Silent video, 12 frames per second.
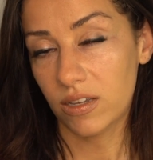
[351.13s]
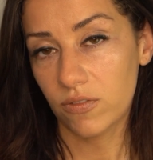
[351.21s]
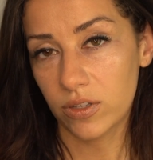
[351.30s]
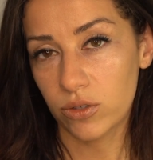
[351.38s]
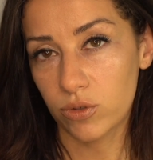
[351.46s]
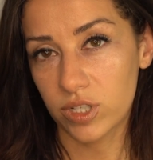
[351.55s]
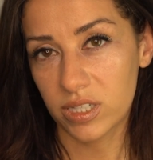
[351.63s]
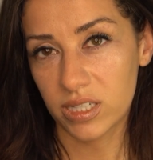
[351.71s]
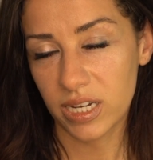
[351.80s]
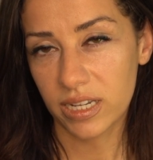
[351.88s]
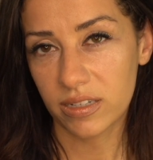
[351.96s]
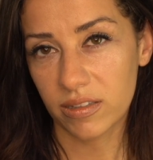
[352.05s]
If you just
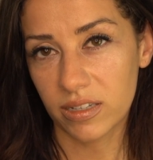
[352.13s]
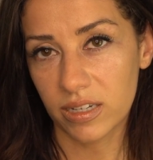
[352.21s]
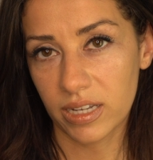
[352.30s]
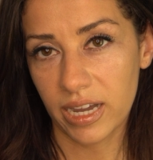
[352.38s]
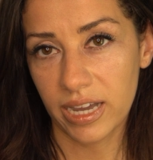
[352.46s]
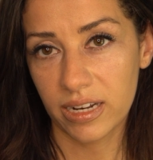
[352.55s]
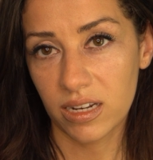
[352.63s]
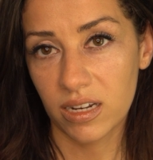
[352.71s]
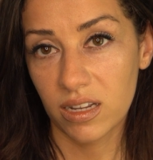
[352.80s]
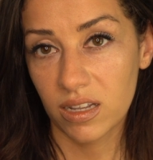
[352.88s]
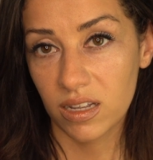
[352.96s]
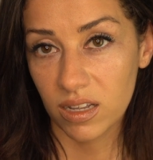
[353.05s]
take a look at
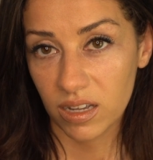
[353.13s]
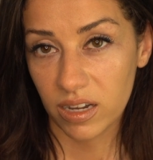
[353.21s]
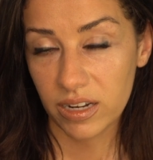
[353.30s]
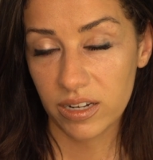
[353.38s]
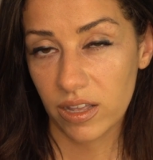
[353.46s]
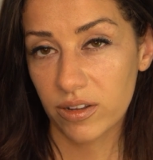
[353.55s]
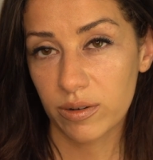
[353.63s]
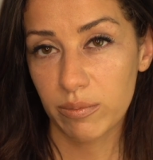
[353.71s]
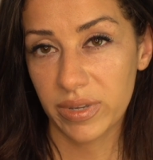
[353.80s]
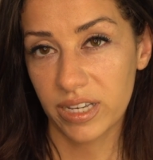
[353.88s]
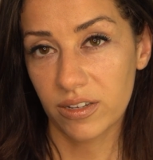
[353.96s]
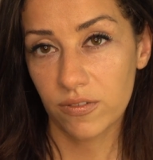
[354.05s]
another
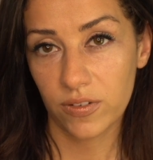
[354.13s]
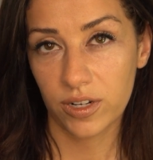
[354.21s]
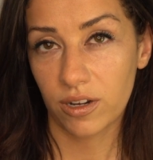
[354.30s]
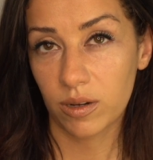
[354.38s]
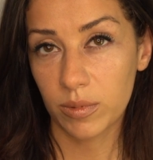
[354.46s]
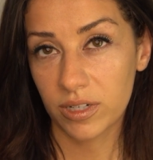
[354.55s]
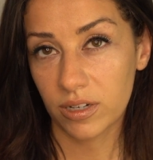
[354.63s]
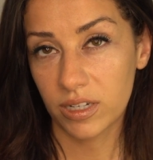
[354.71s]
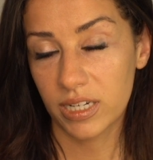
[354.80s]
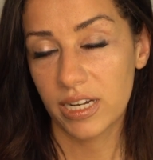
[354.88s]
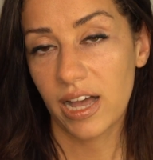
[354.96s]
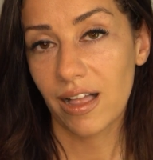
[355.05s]
big phenomenon
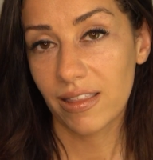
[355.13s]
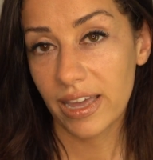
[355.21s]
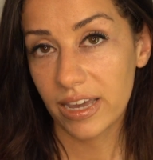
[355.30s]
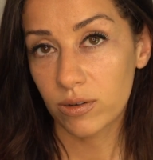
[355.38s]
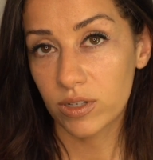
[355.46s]
in LA,